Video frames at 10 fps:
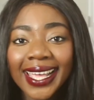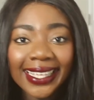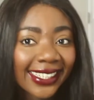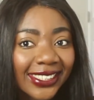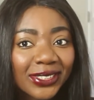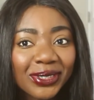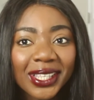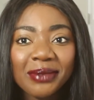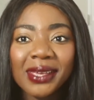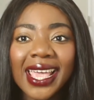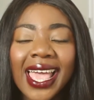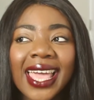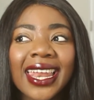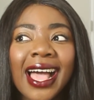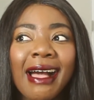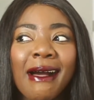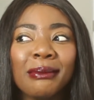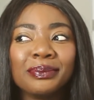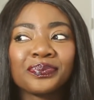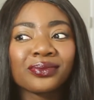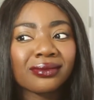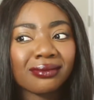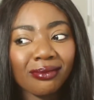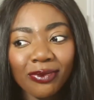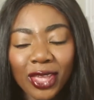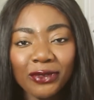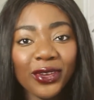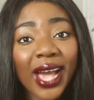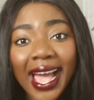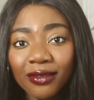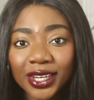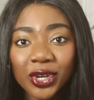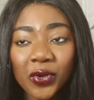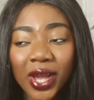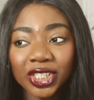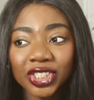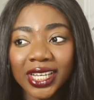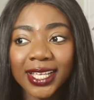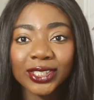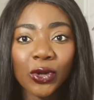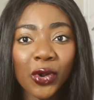this is really be it. If you have any questions